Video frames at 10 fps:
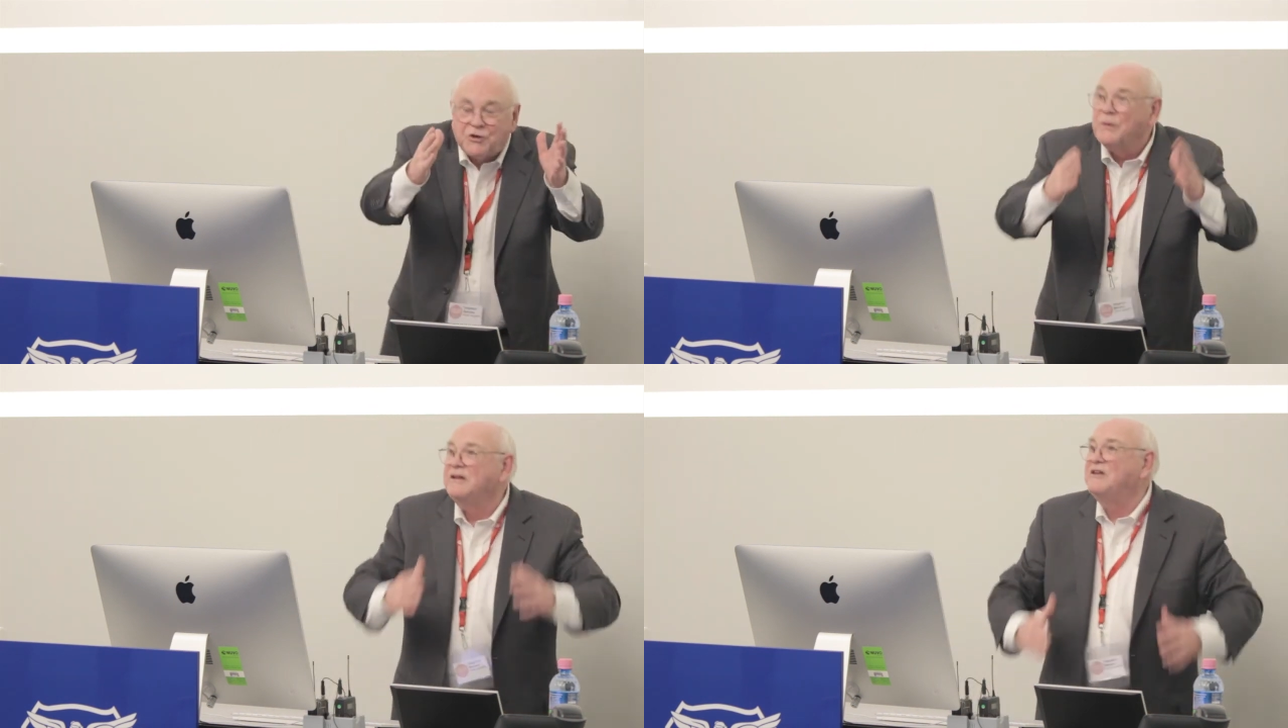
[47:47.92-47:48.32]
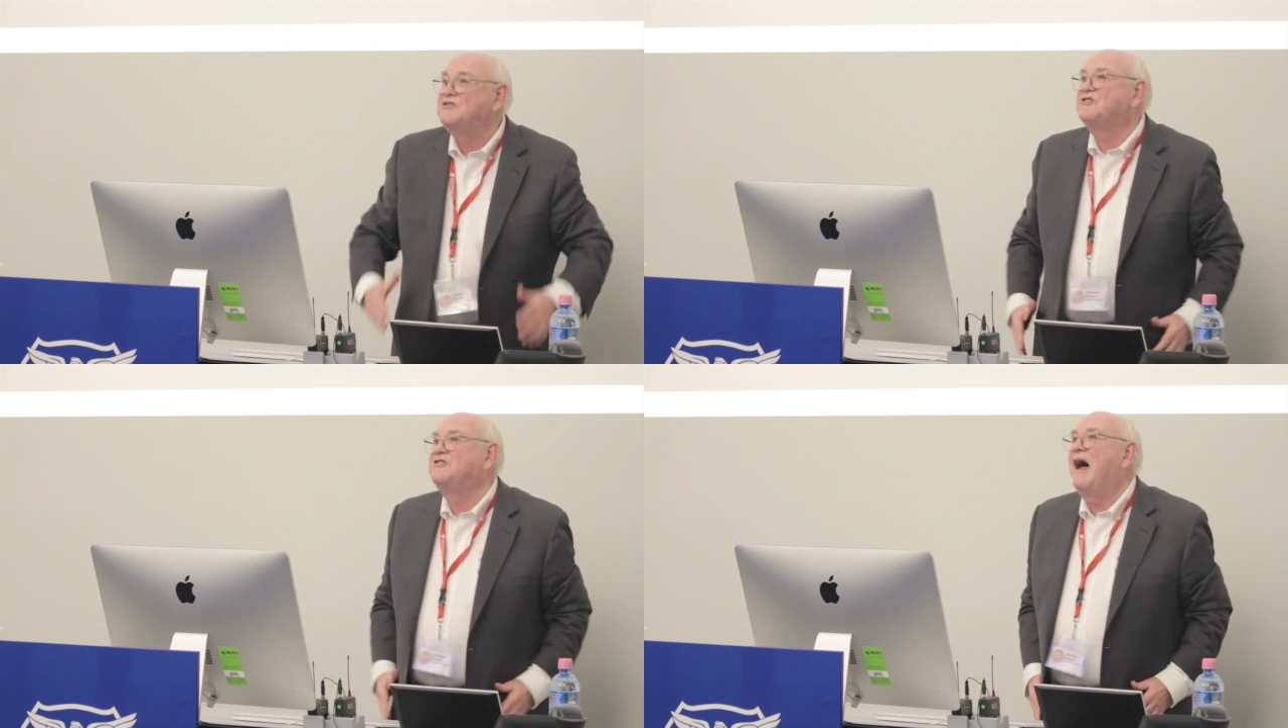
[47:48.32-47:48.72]

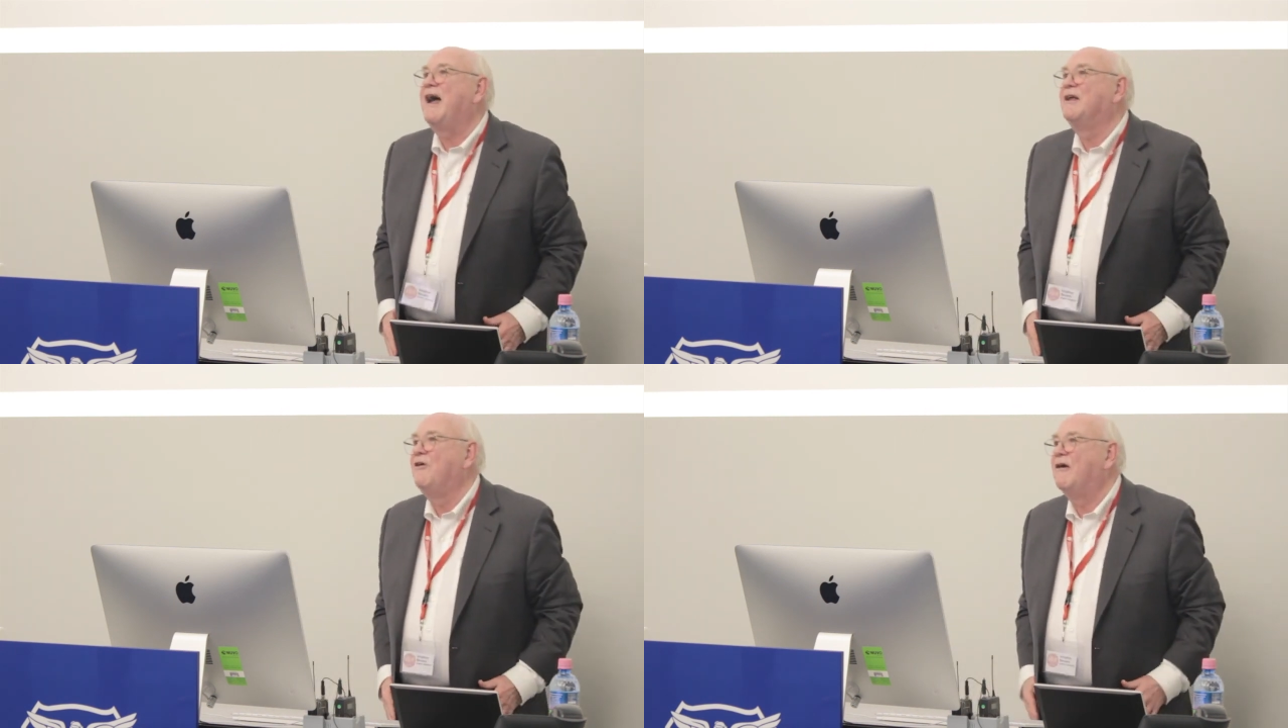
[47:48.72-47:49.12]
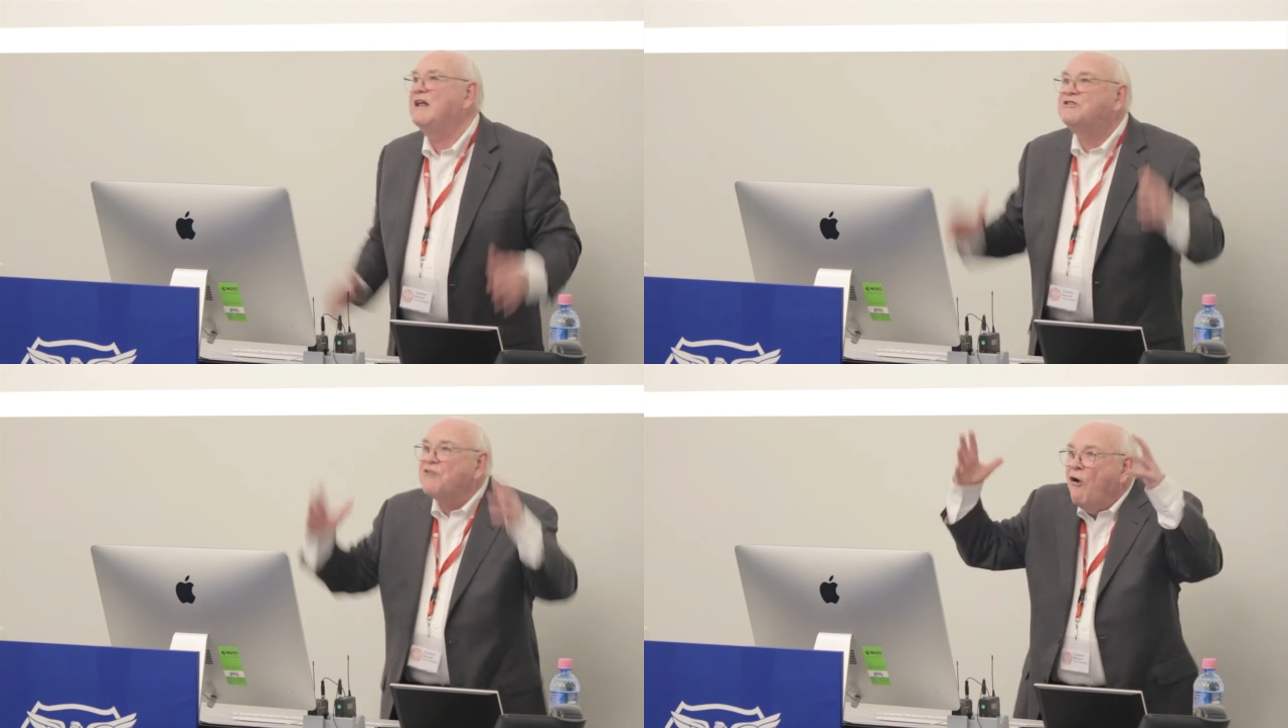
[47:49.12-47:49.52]
interreligious
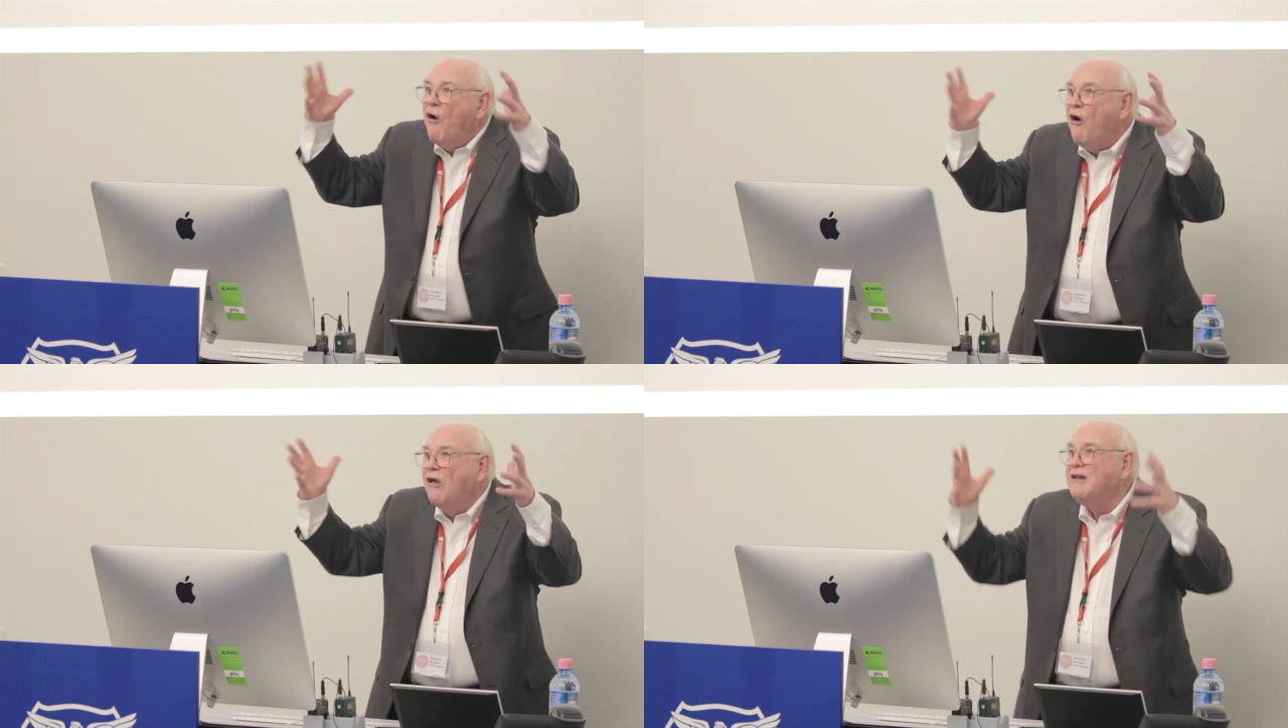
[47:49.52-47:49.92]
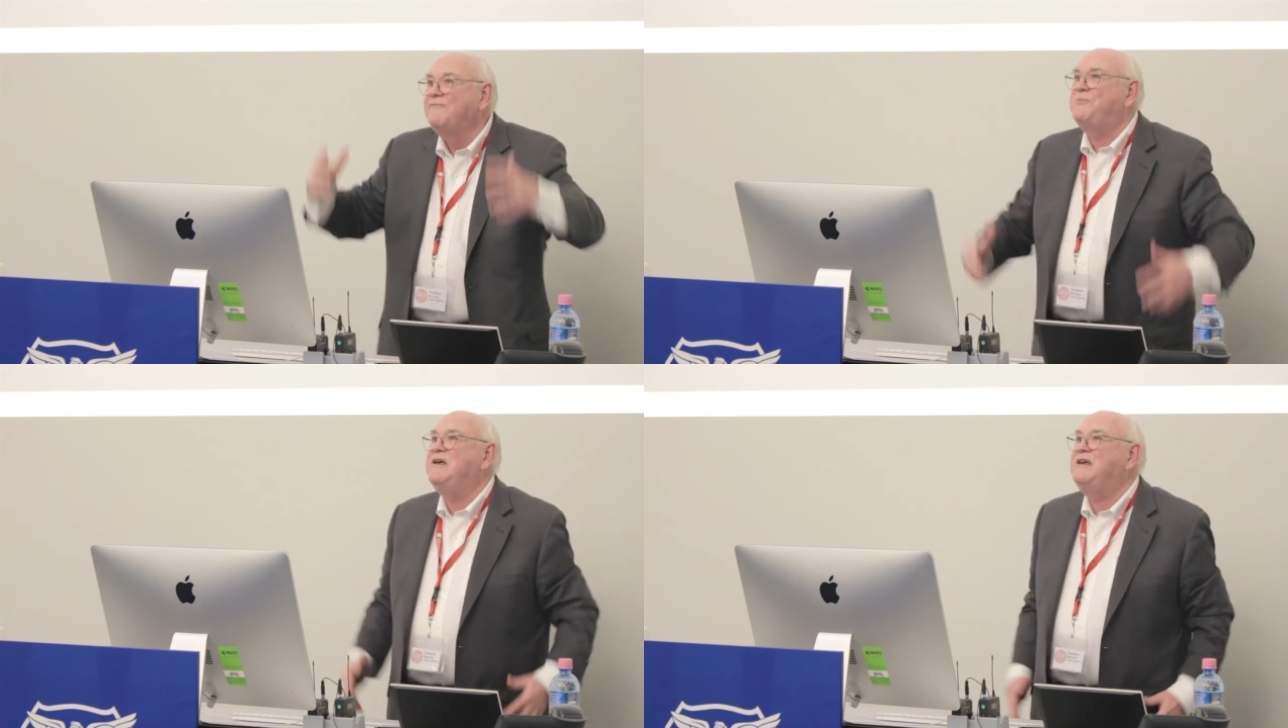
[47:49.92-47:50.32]
dialogue. It's
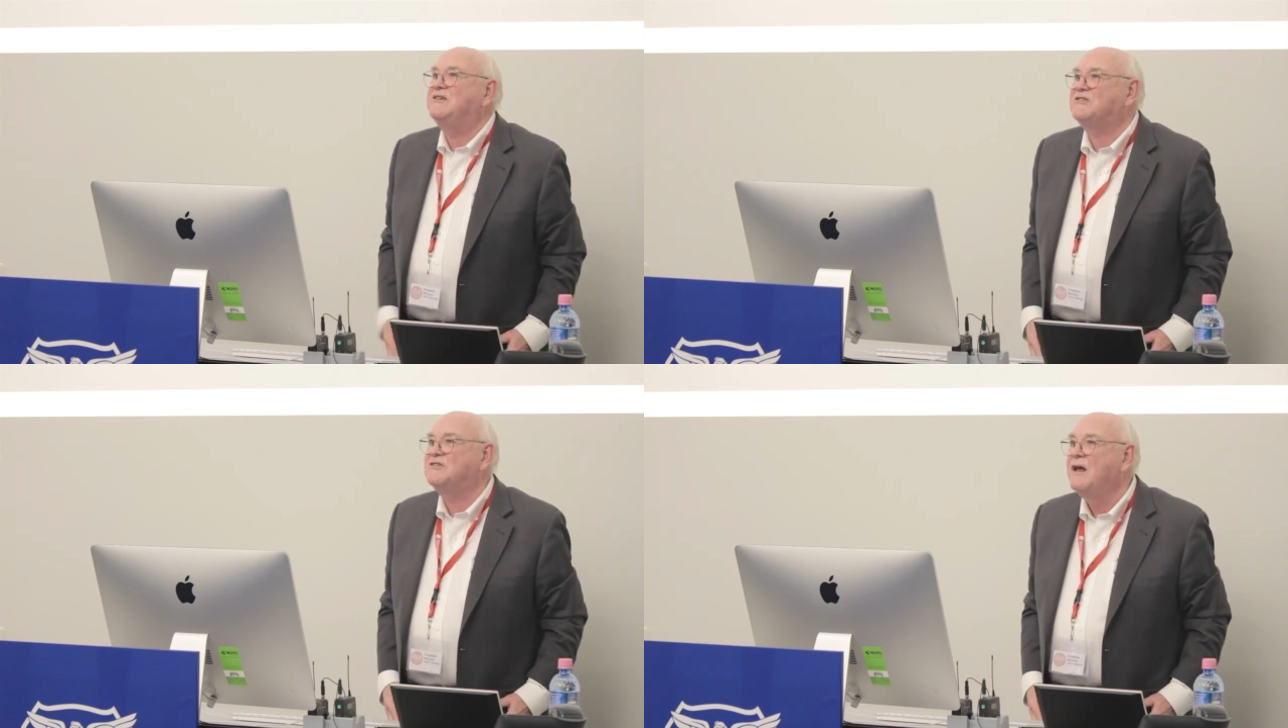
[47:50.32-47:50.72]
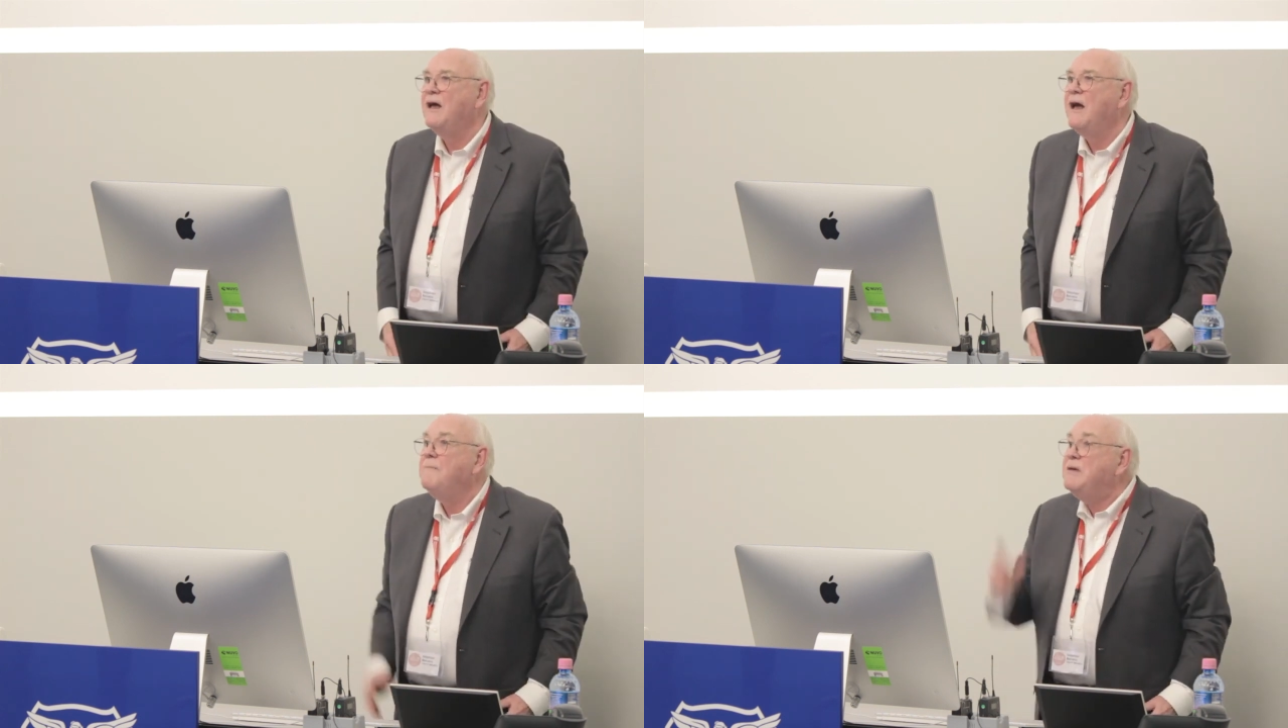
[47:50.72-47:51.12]
all of a piece.